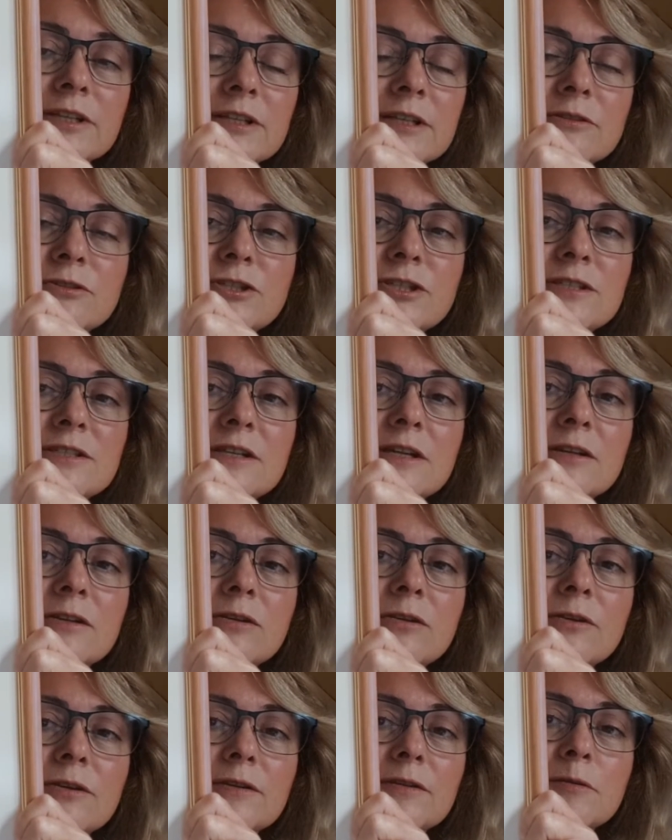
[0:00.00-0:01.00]
Now, she's done a
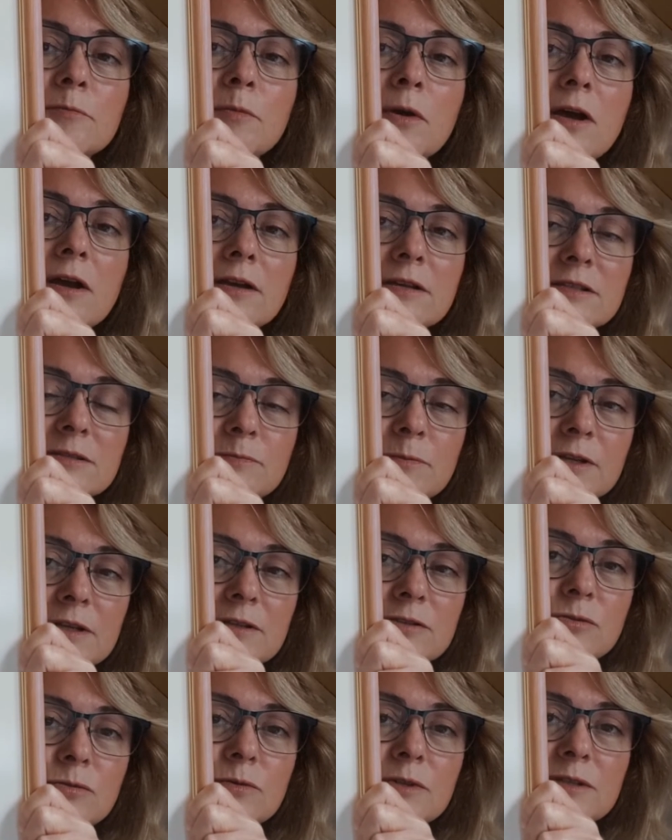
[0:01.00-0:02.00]
lot in the past, but
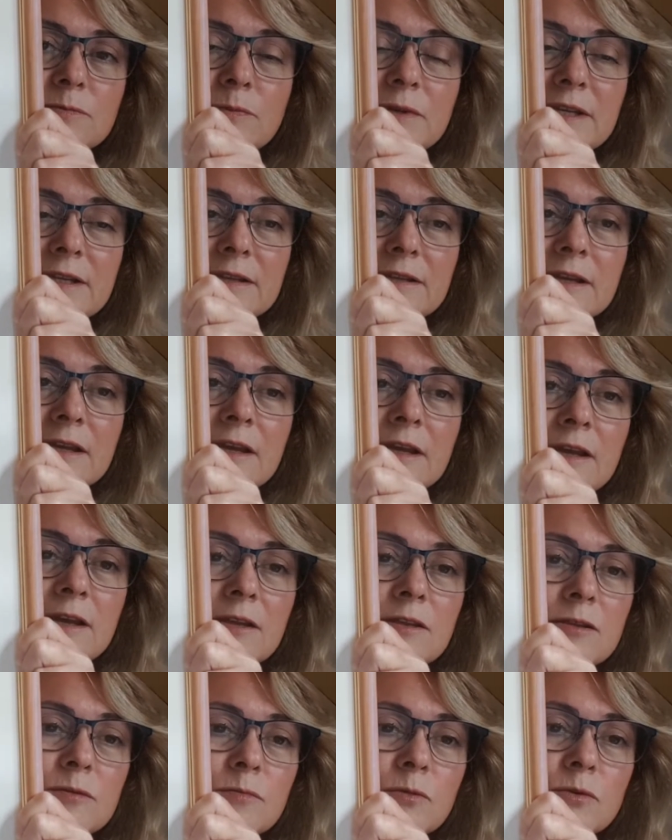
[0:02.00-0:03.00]
it's always been
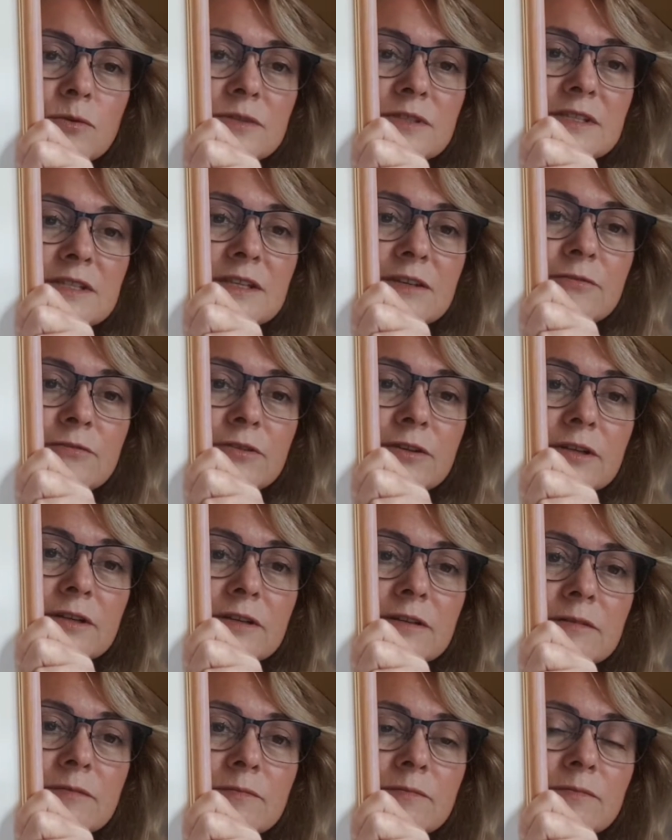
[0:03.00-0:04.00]
the more
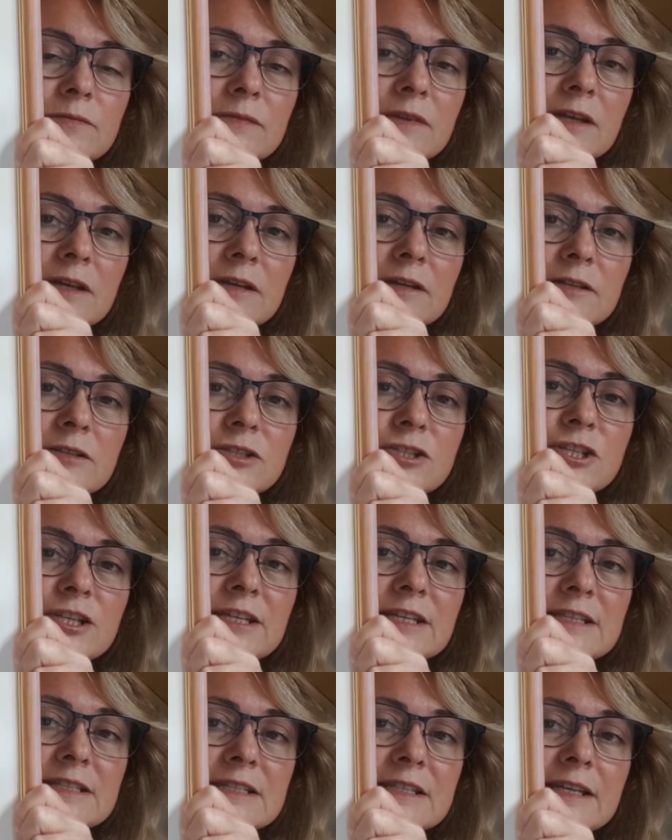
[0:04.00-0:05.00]
stiffer
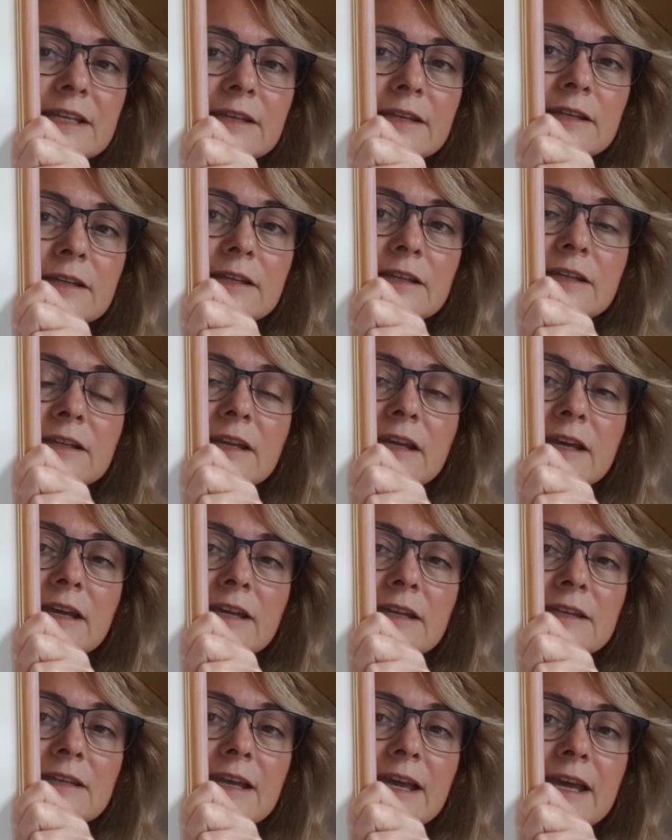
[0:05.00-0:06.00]
cheese linen
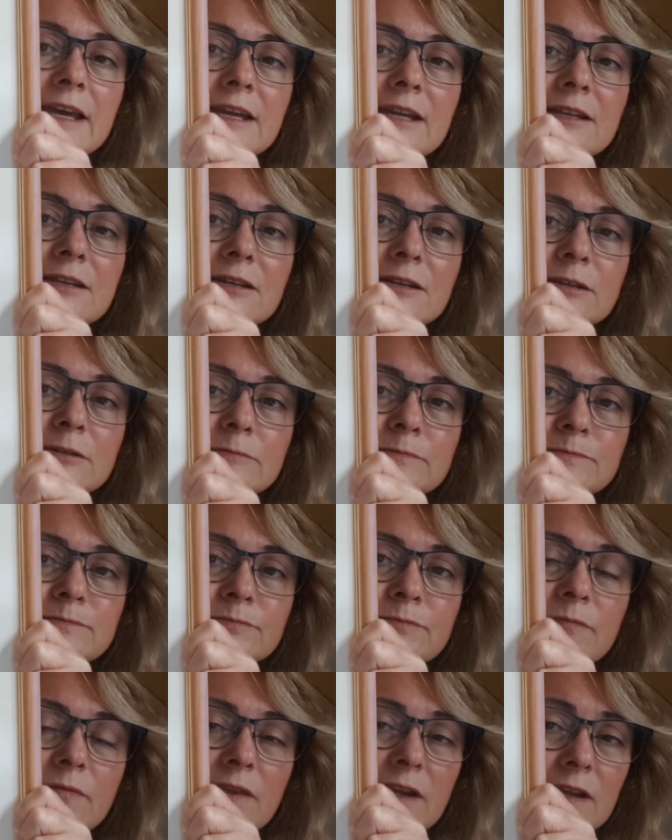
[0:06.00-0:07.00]
and Ada,
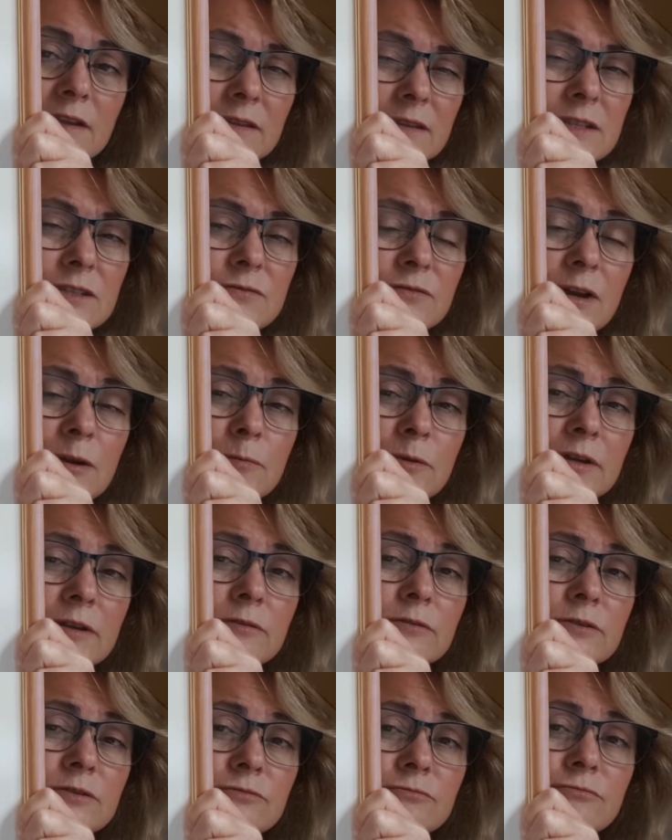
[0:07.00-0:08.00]
and this fabric
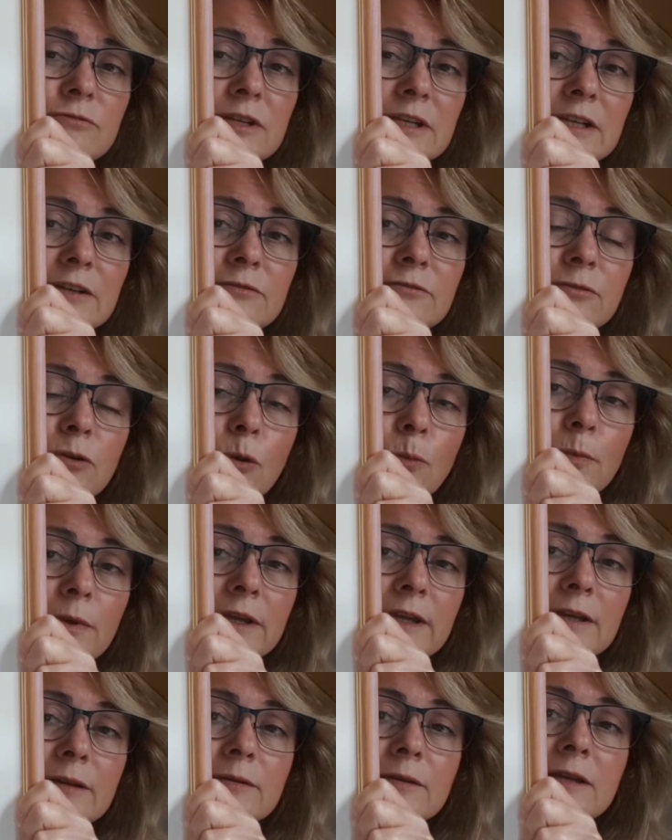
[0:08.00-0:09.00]
was really floppy.